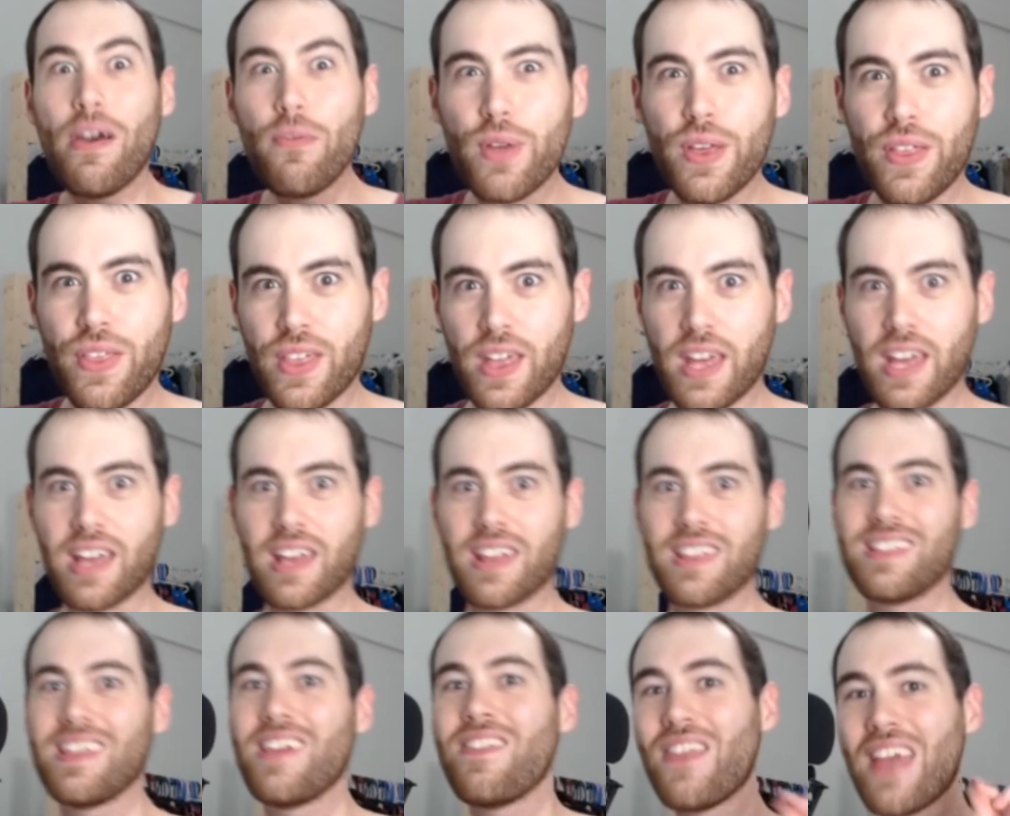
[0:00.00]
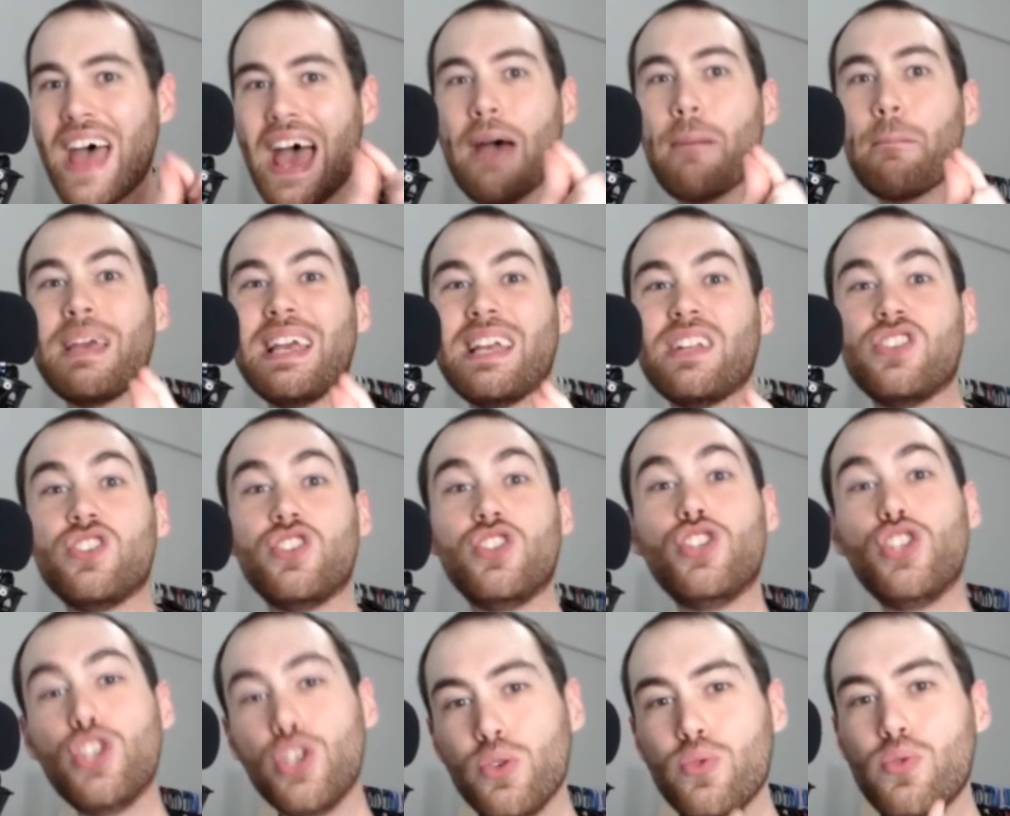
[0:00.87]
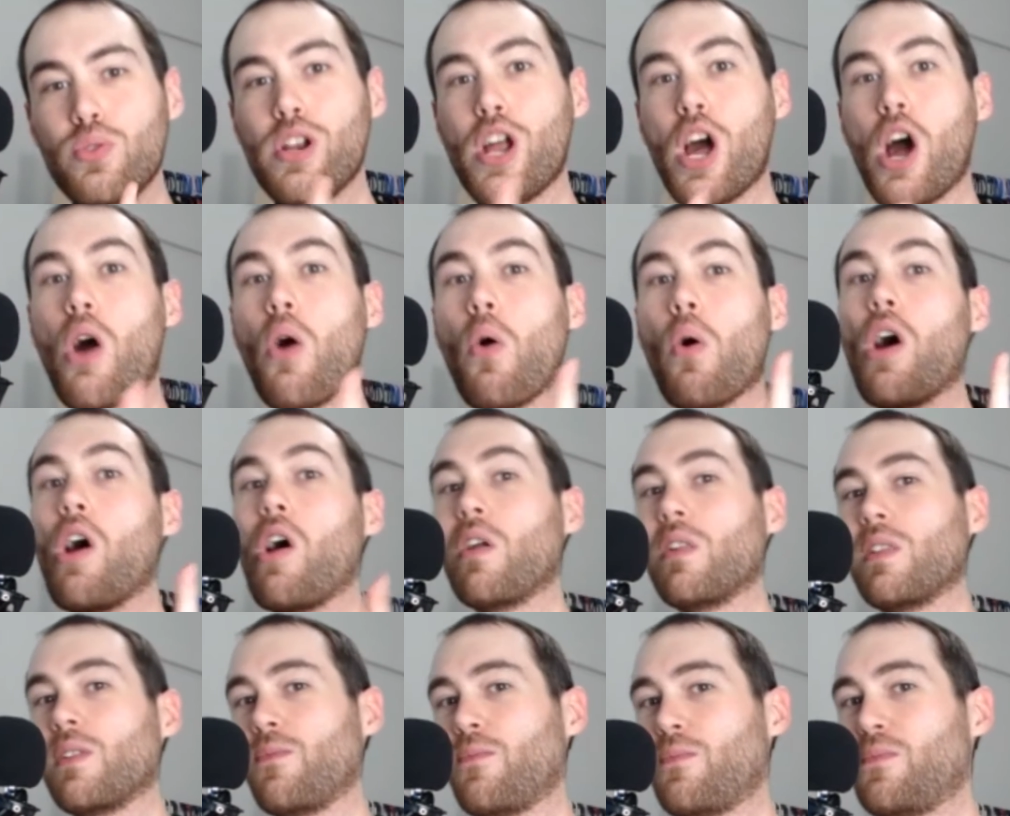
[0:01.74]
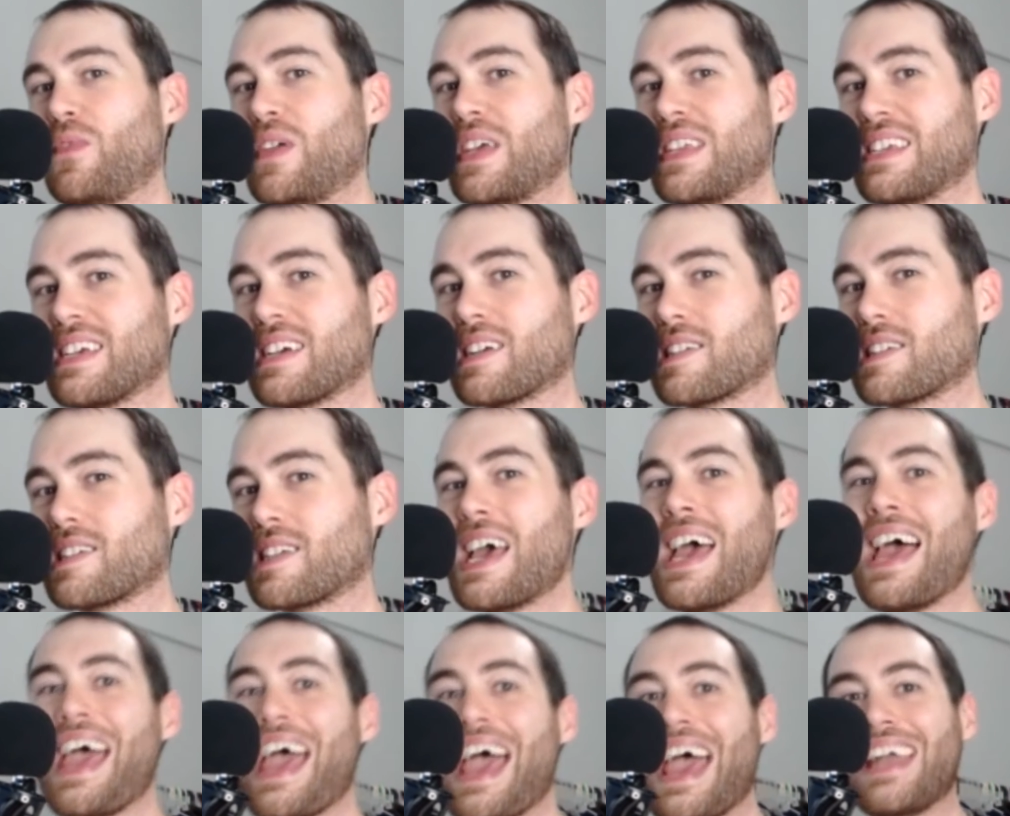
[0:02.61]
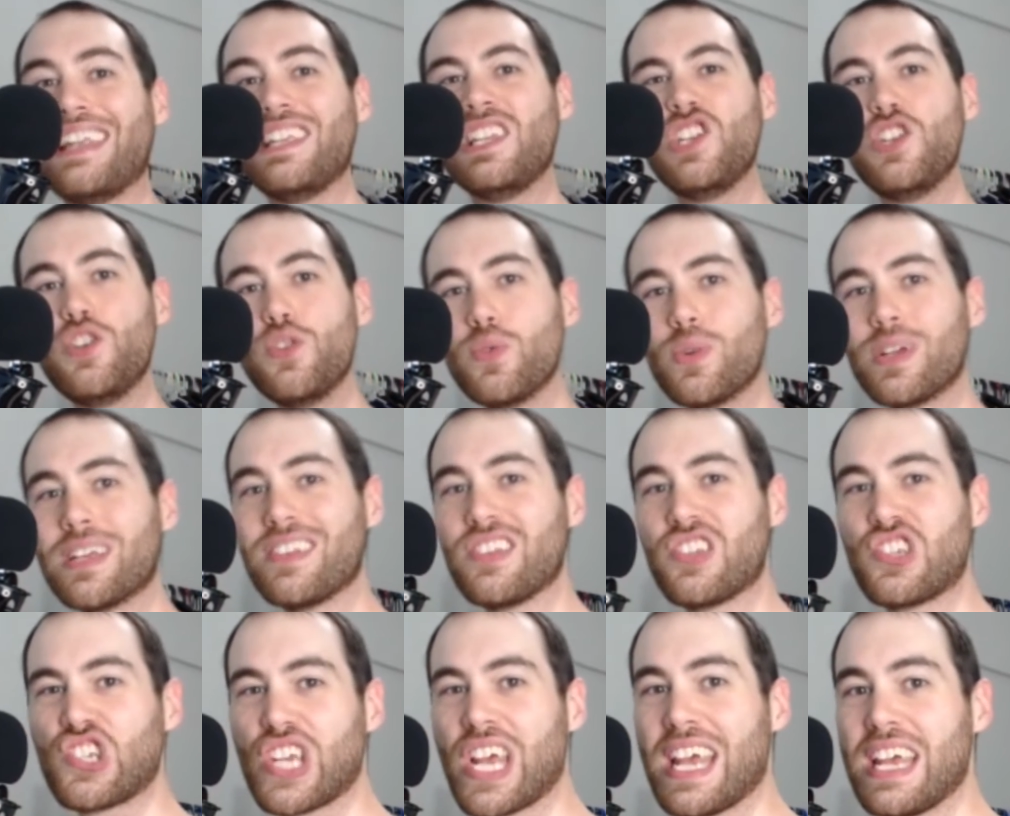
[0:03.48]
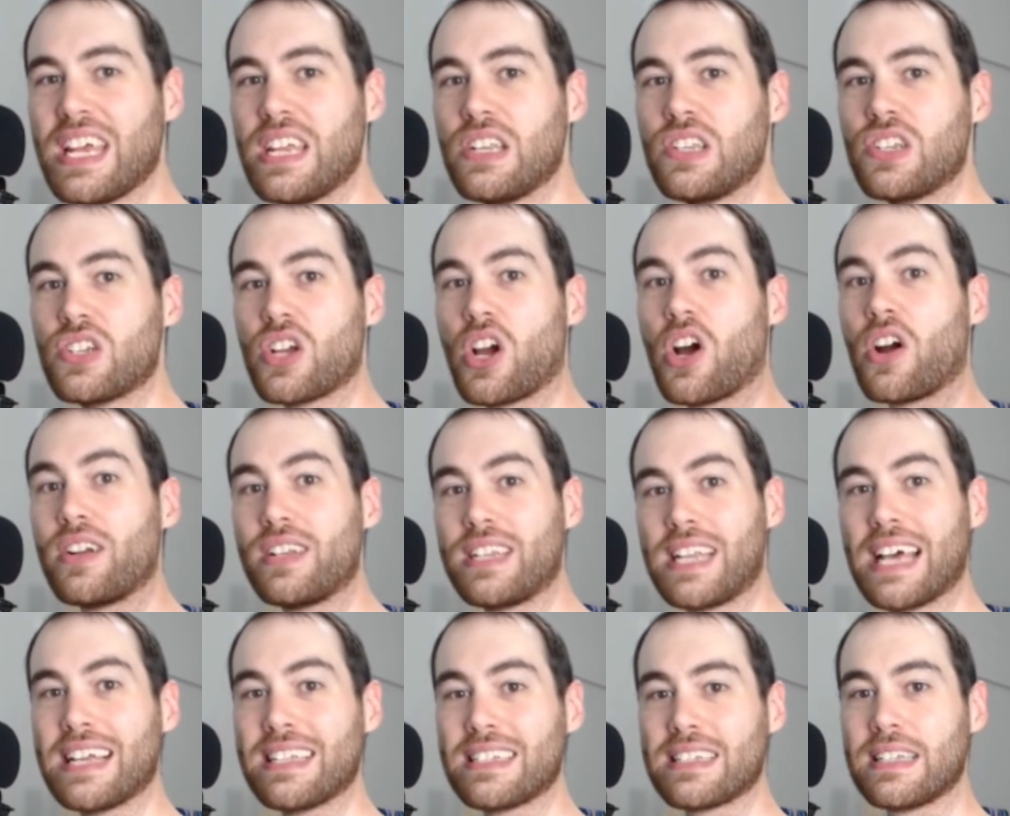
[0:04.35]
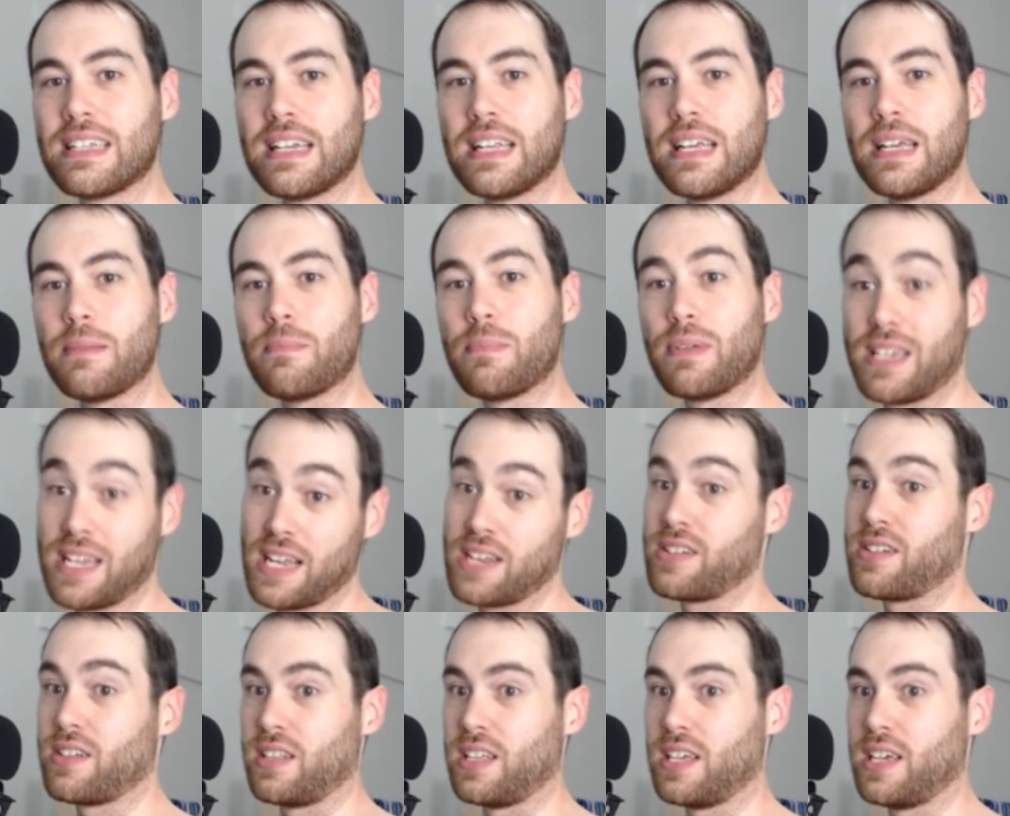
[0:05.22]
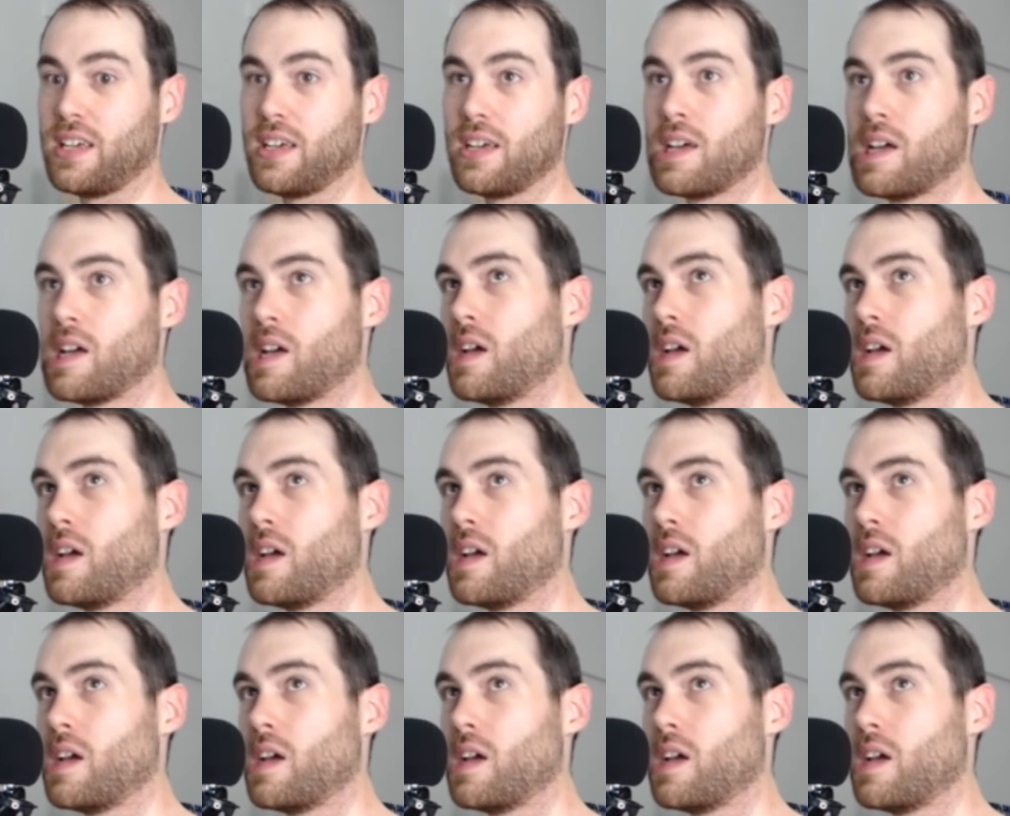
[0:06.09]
everything, then that means you know all of physics, and you can change our destiny, potentially,